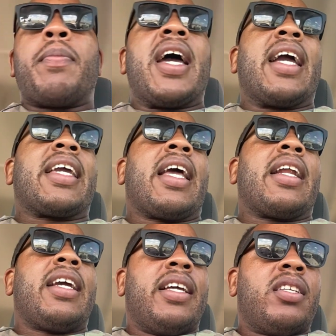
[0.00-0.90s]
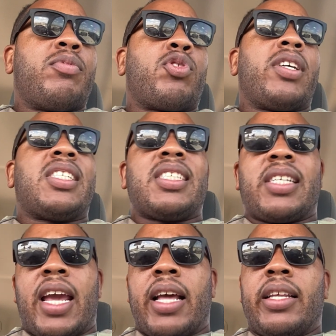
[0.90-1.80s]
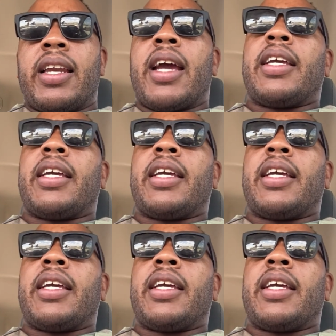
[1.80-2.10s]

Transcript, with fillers: back at it in them trenches, handling that